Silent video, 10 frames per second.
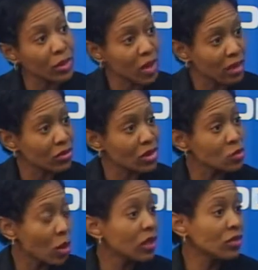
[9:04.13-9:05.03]
months. That's
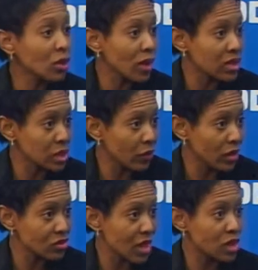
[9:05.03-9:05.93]
one of the
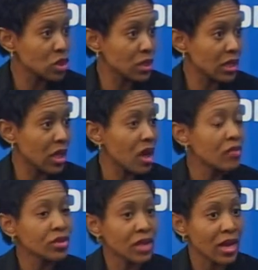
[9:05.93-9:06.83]
criteria actually
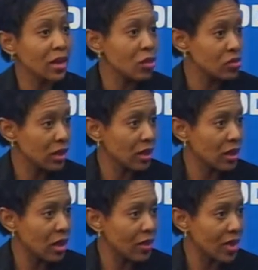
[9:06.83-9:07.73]
for diagnosing
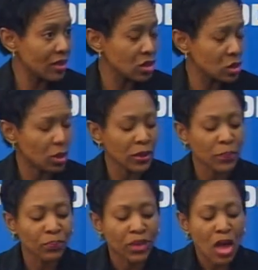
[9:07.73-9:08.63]
that disorder.
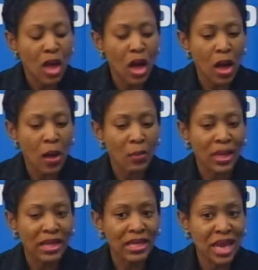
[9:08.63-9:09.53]

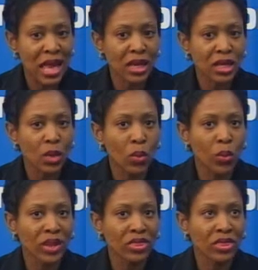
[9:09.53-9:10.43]
Again,
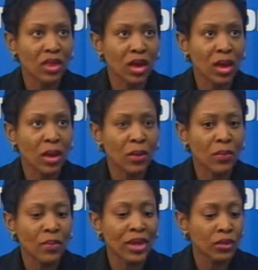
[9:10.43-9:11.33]
with
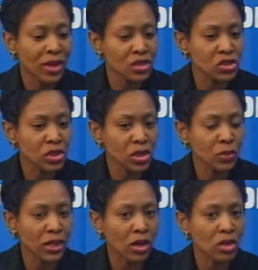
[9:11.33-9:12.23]
anorexia, you
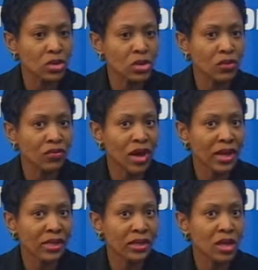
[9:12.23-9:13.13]
might also
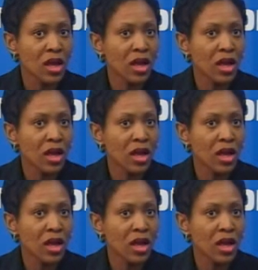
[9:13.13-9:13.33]
find